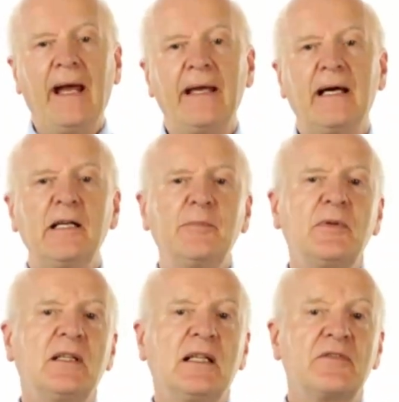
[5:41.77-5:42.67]
A
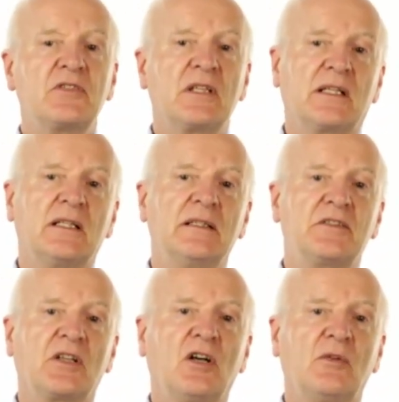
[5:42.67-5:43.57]
hybrid life cycle
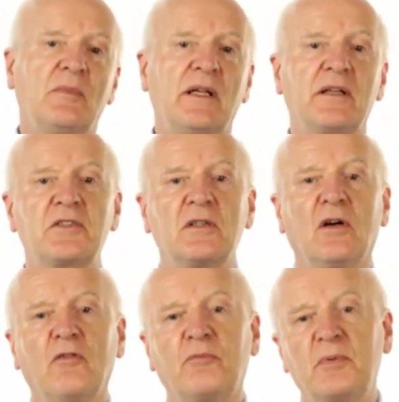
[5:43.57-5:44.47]
is a combination
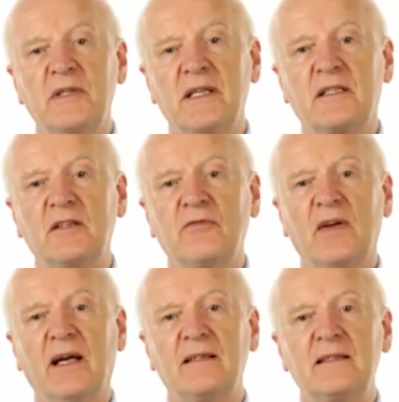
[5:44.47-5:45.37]
of predictive
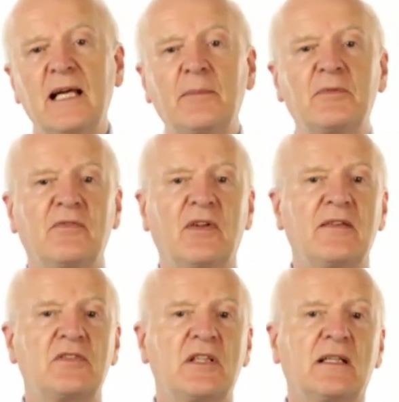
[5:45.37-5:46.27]
and adaptive
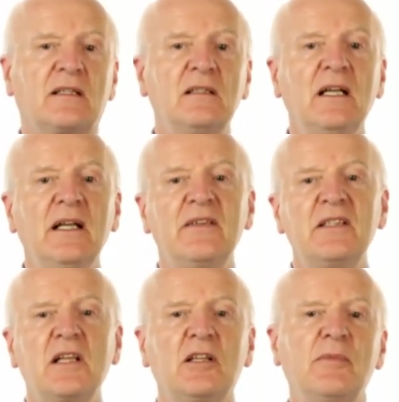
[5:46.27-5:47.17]
life cycle.
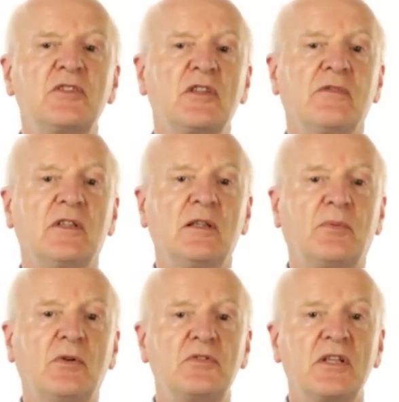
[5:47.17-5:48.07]
These elements of the
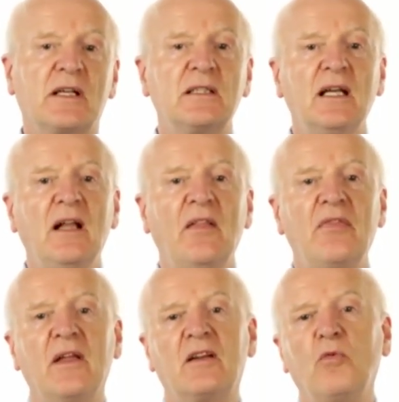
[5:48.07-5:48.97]
project
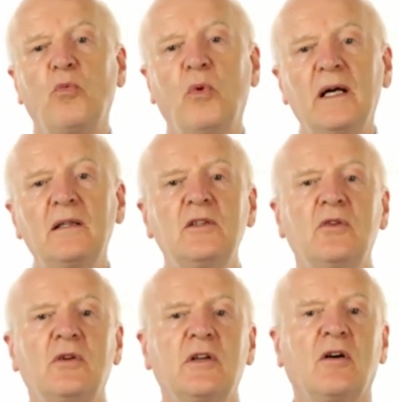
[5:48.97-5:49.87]
that are well
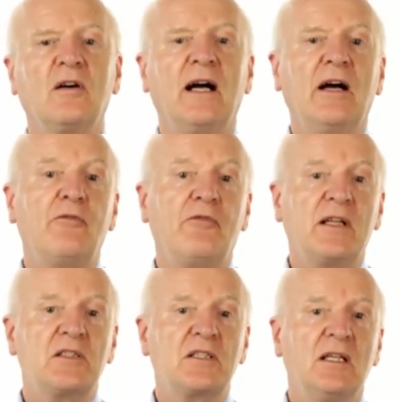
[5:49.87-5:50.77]
known or have
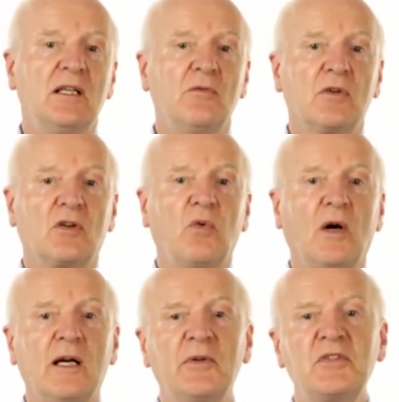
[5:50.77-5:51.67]
fixed
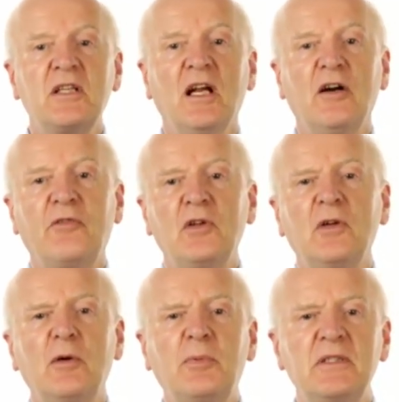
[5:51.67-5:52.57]
requirements
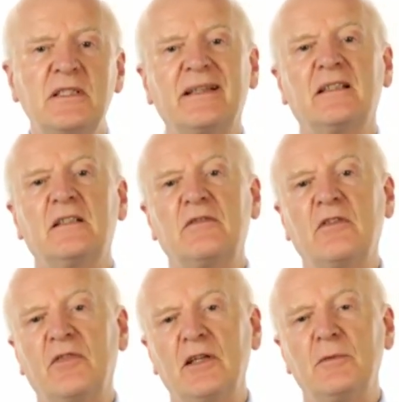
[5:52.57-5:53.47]
follow a predictive
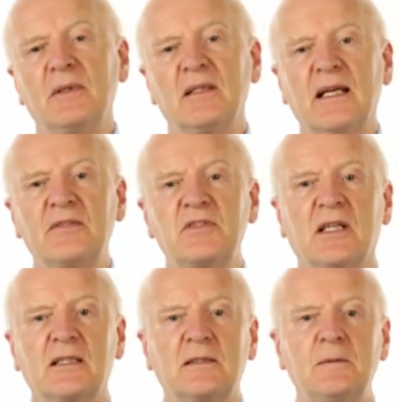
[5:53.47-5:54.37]
development life
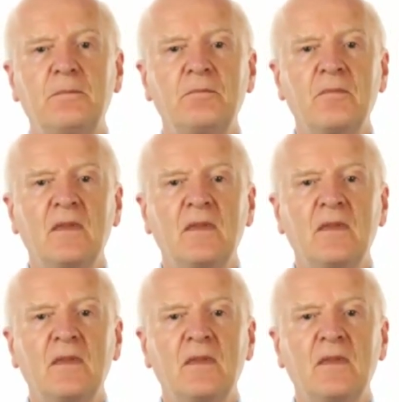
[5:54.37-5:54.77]
cycle,